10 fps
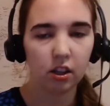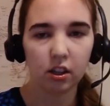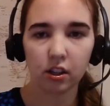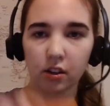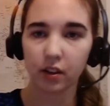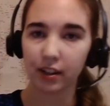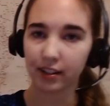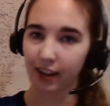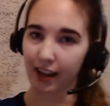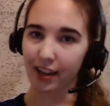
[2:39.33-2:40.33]
You can
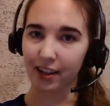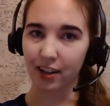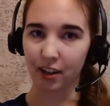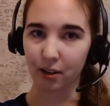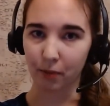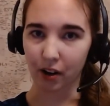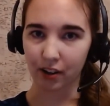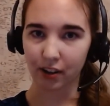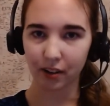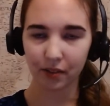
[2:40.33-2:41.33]
take your
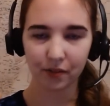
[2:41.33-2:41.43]
marker